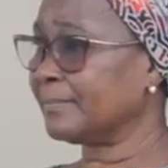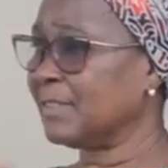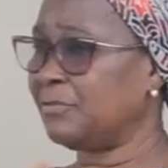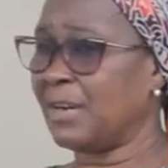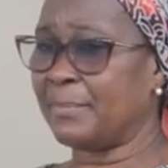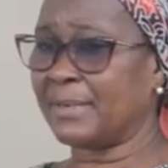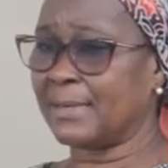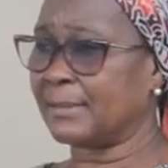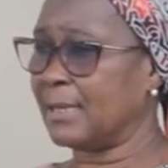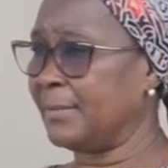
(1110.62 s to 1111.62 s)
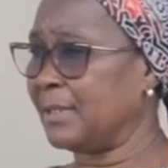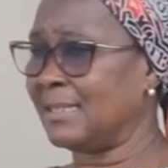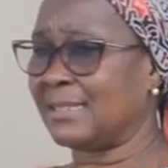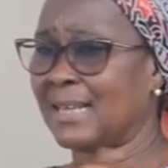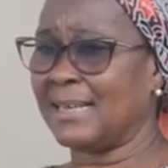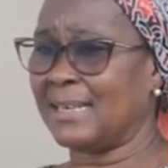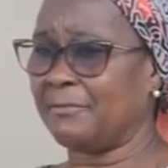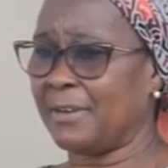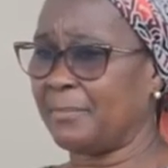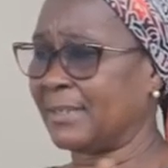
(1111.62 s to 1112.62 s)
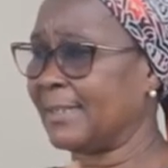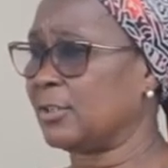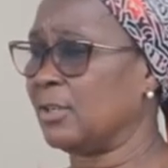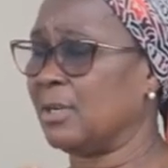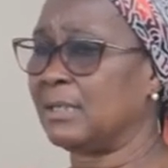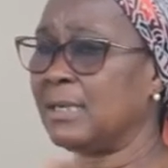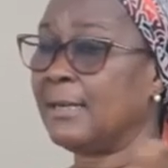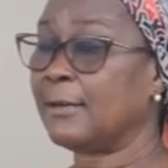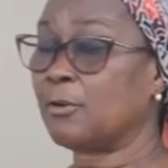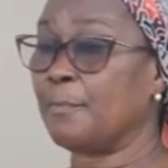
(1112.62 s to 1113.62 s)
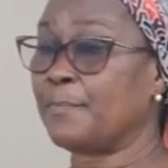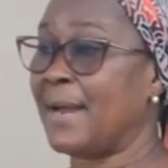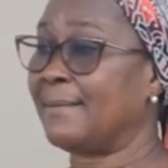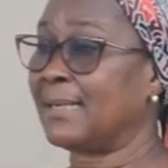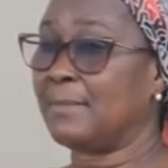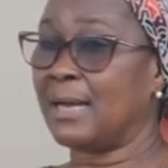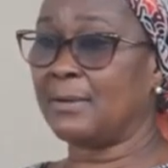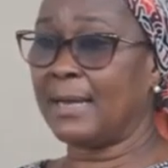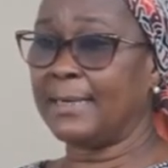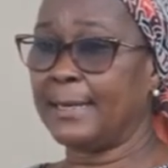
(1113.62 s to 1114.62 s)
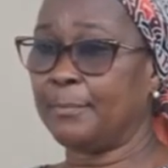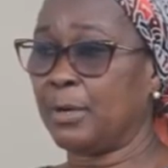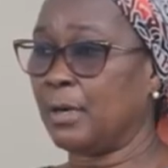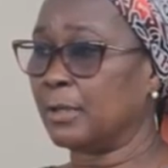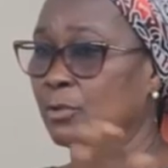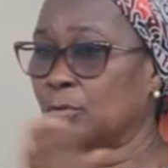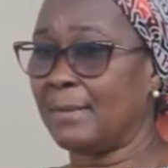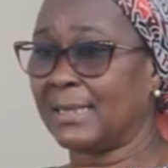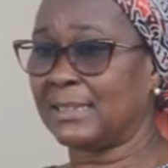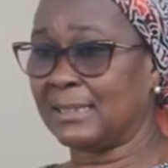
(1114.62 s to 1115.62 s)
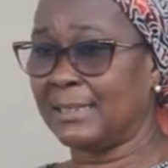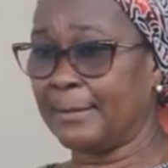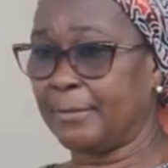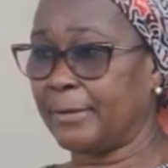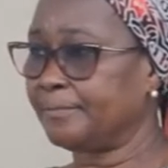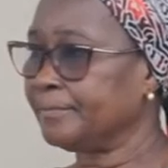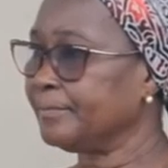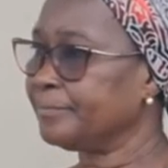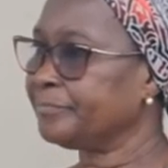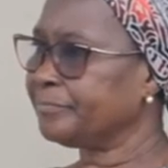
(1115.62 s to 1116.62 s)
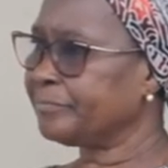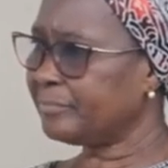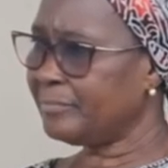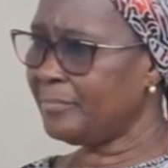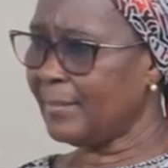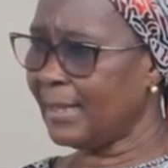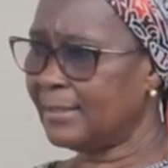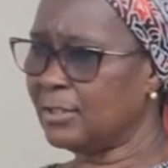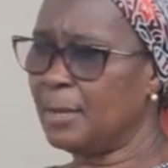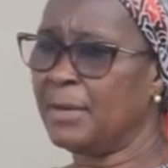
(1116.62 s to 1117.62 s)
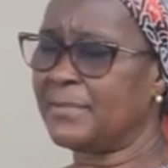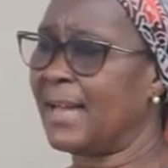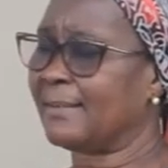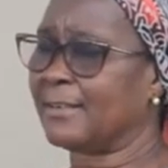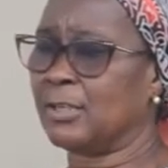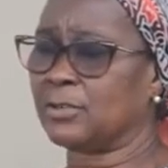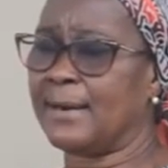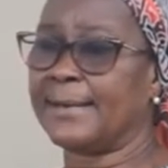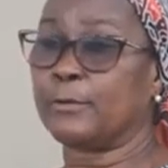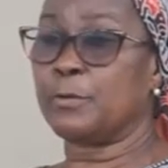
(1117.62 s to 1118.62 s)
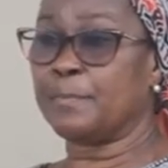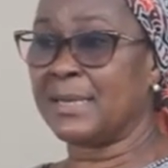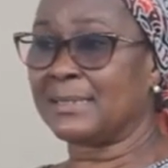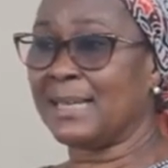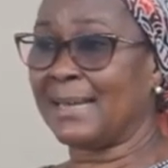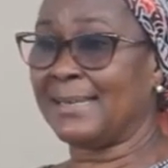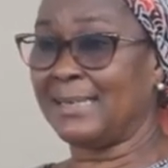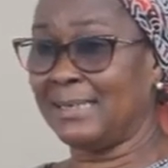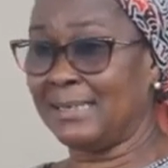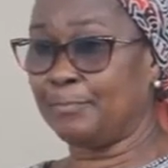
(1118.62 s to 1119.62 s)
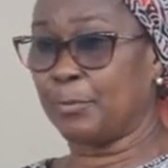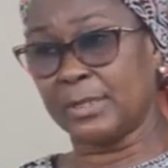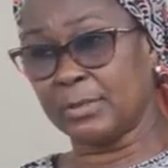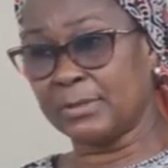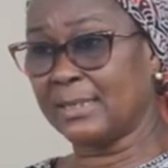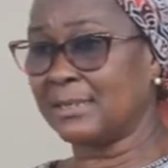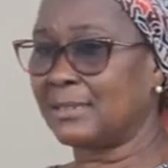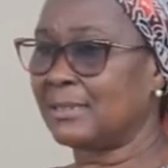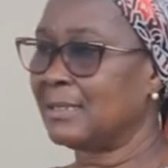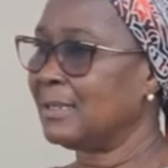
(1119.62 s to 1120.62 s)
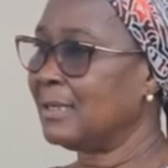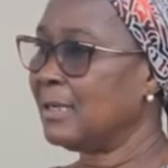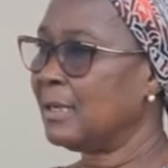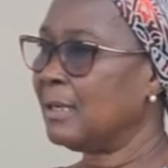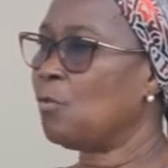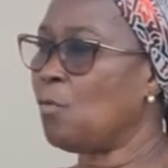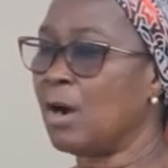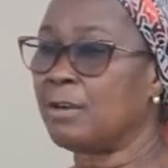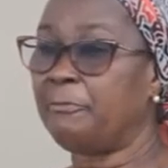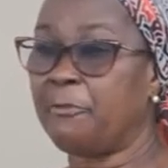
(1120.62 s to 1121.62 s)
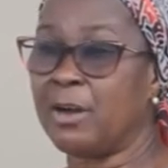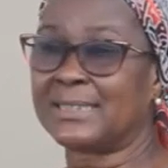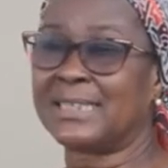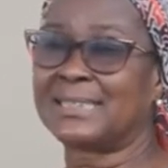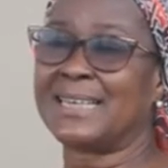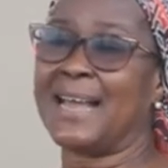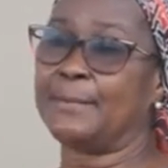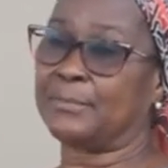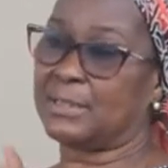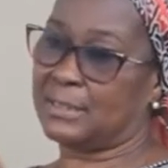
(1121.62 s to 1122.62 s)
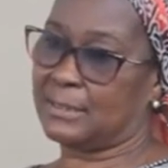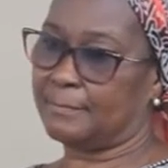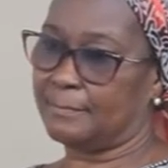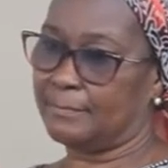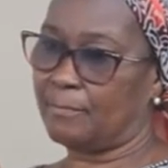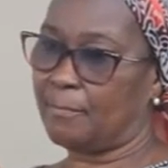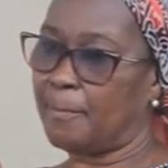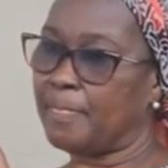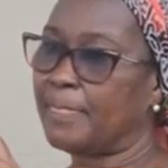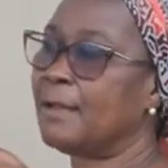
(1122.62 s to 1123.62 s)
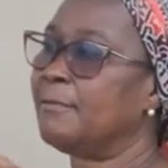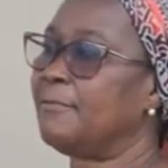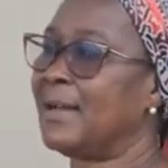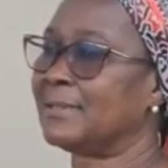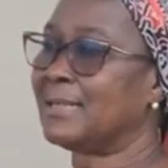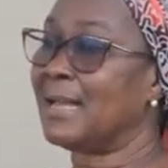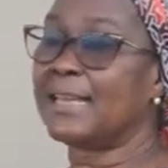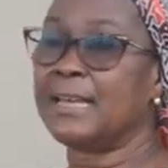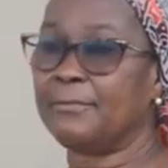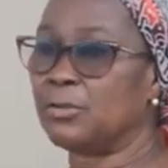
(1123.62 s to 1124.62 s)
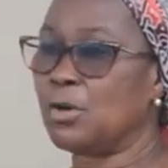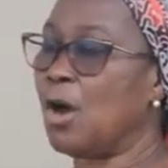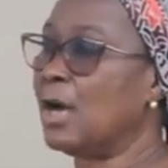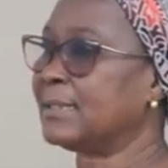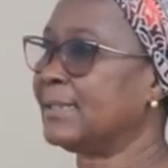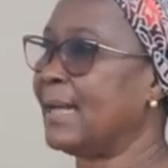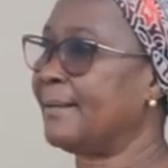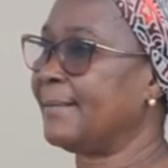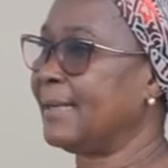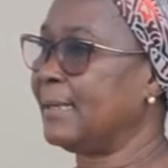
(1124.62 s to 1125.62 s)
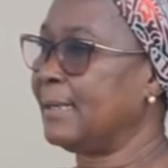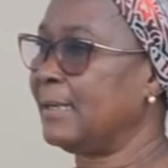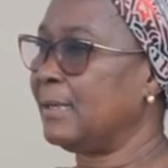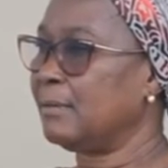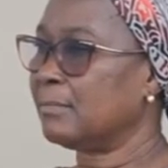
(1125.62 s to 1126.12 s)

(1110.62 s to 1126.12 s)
fabrication, design and fabrication, comparing manual labor to machine labor. Some of the agricultural equipment that he produces work 40 times faster. Even ordinary